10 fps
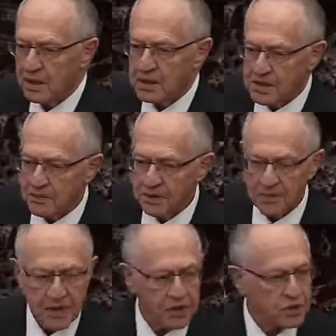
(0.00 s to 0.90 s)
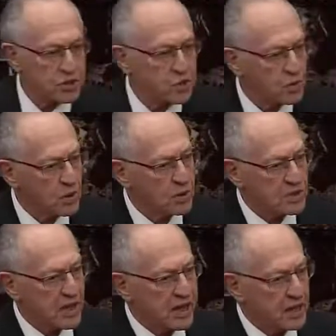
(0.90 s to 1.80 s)
simply by using words
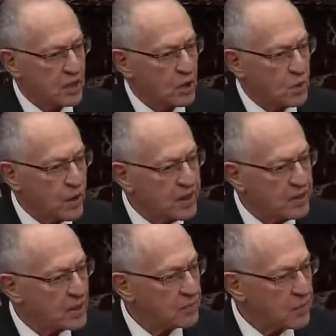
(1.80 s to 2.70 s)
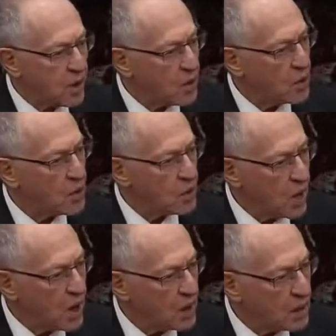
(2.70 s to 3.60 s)
like quid pro
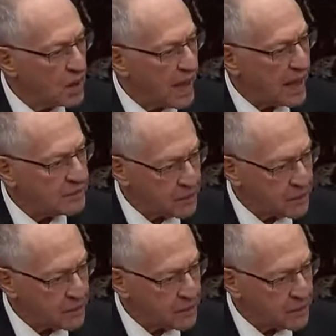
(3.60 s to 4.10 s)
quo and